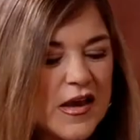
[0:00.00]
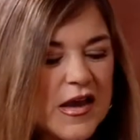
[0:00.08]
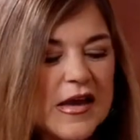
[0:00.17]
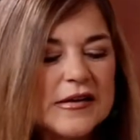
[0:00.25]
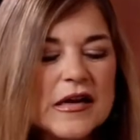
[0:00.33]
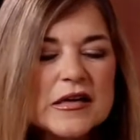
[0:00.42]

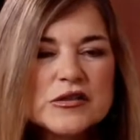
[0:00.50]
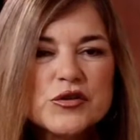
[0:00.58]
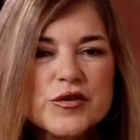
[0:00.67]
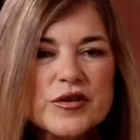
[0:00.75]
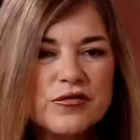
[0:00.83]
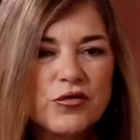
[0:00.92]
And
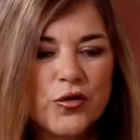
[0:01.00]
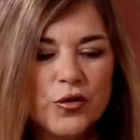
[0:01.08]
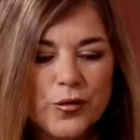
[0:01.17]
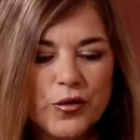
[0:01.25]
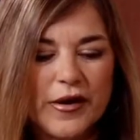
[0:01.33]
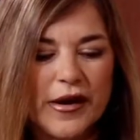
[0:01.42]
under the
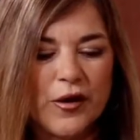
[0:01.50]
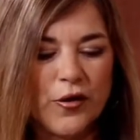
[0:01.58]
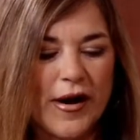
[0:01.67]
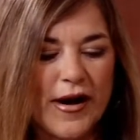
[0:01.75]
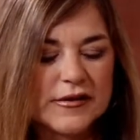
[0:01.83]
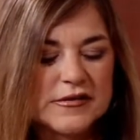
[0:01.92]
Affordable Care
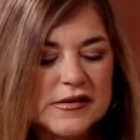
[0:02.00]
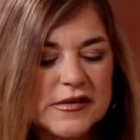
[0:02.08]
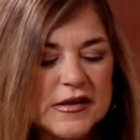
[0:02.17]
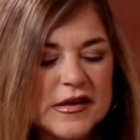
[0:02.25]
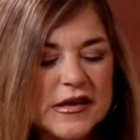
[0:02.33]
Act,